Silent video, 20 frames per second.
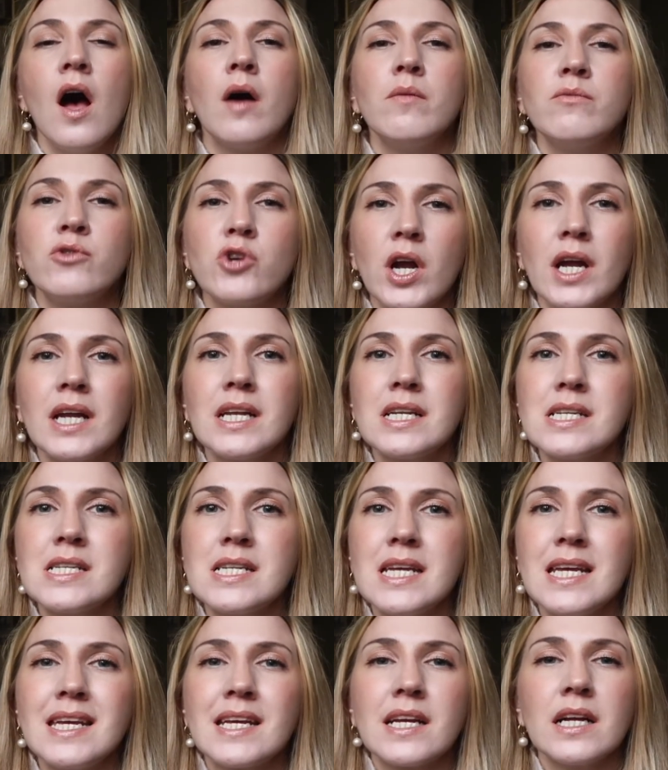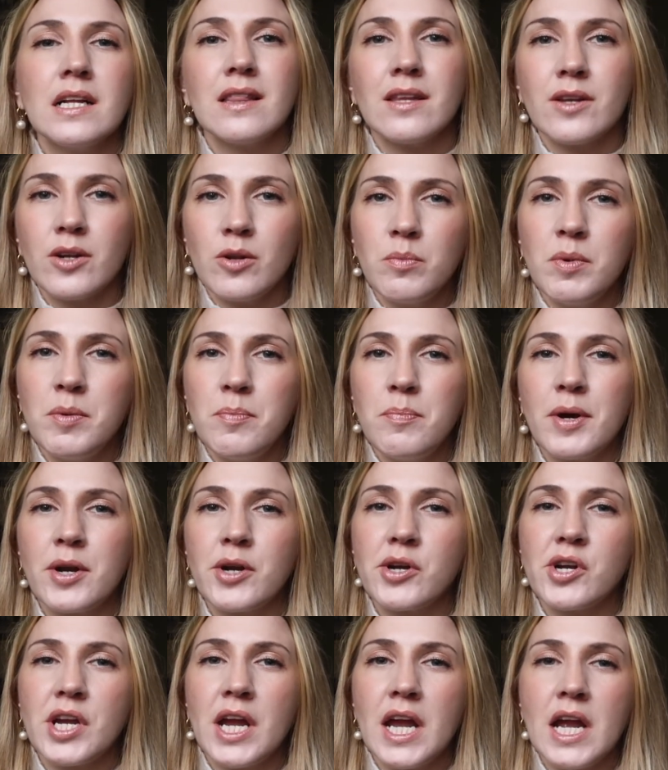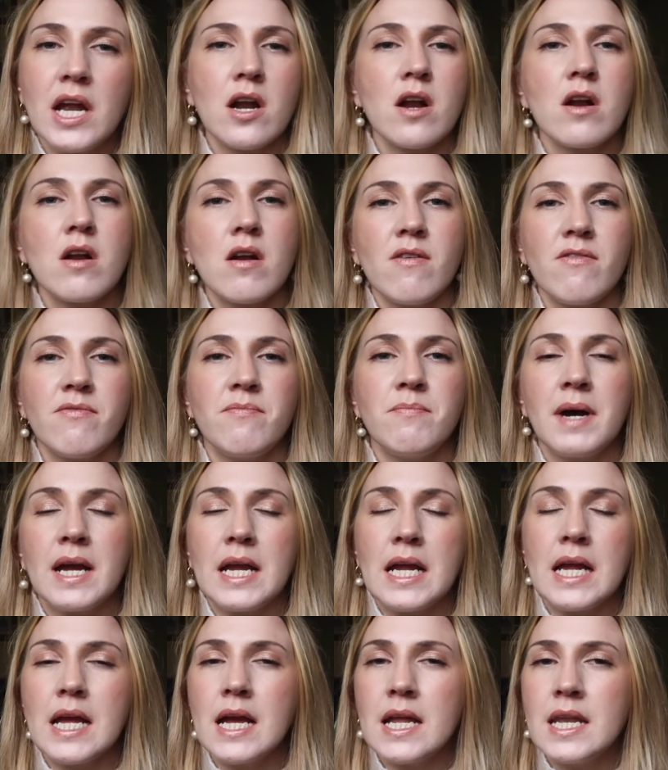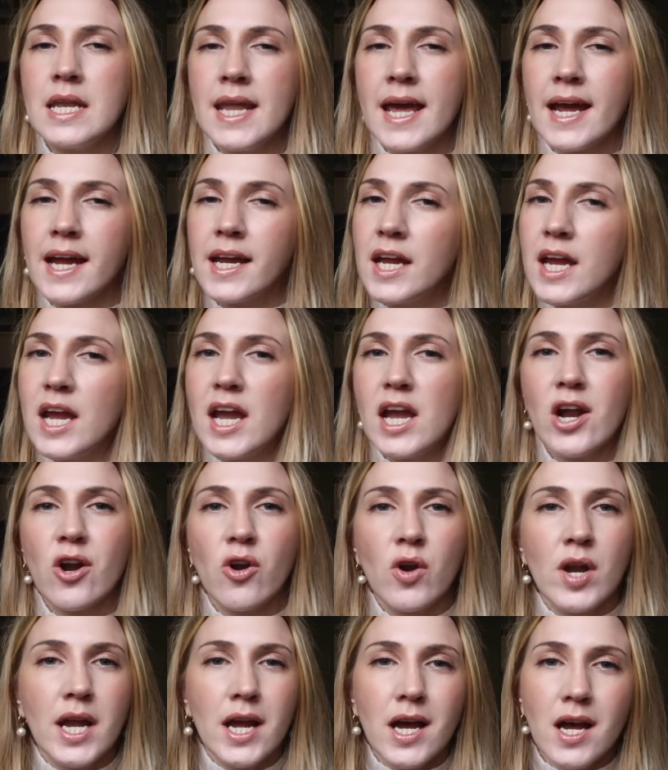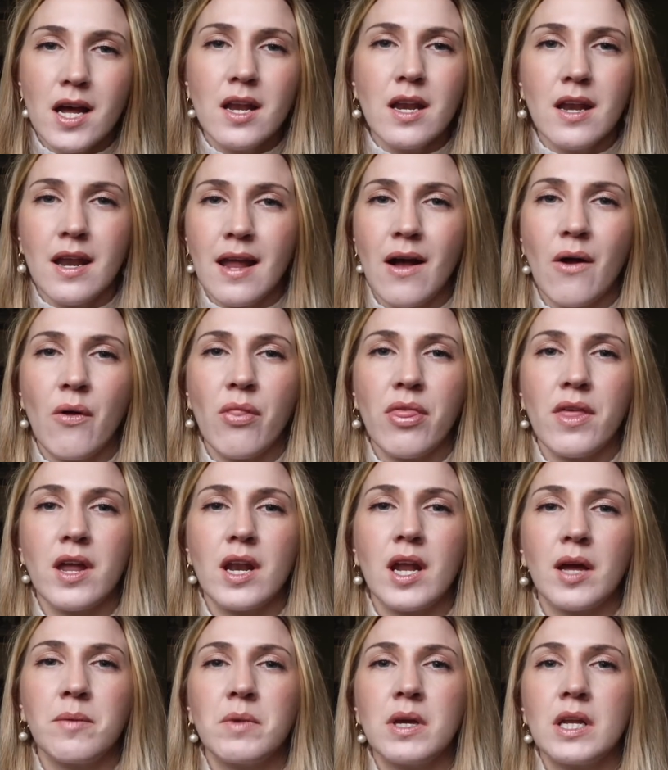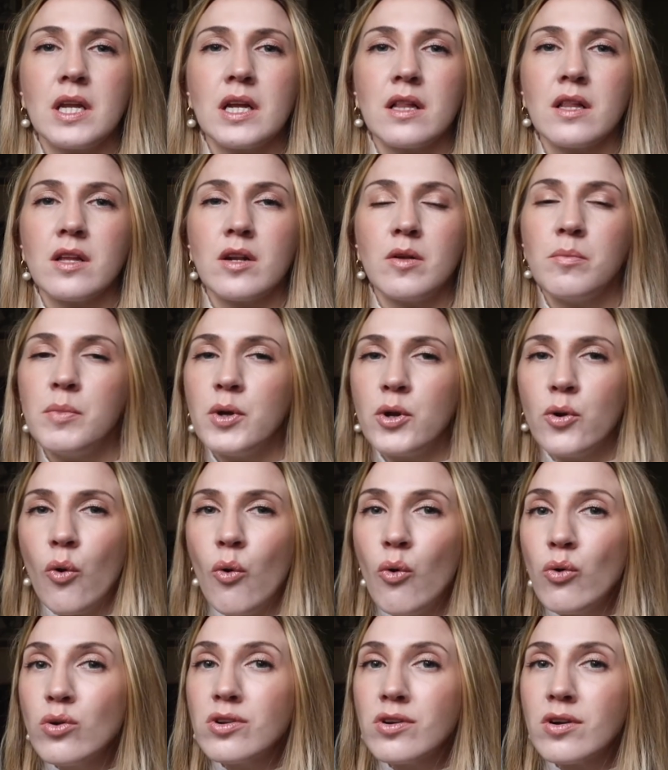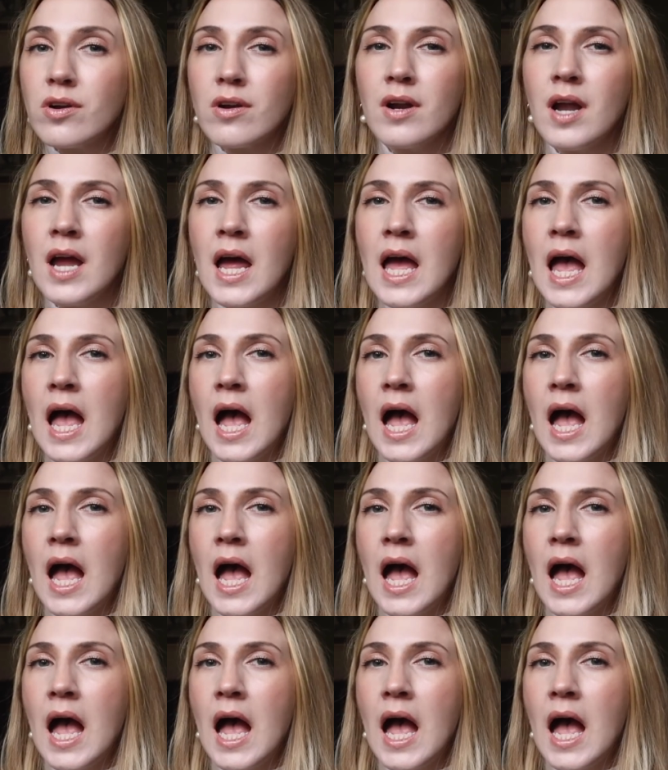I'm trying to take a little bit better care of my neck area now that I'm getting a little bit older.